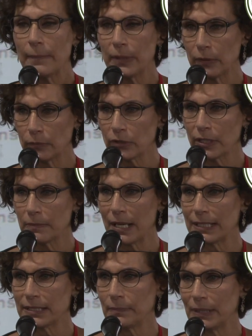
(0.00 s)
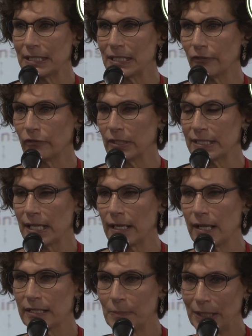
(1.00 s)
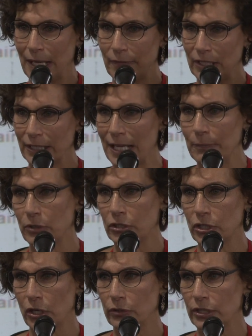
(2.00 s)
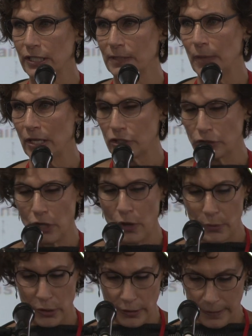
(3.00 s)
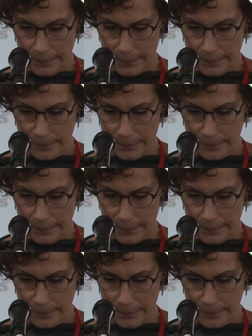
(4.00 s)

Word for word: but it really makes a big difference on us being able to keep the doses much lower.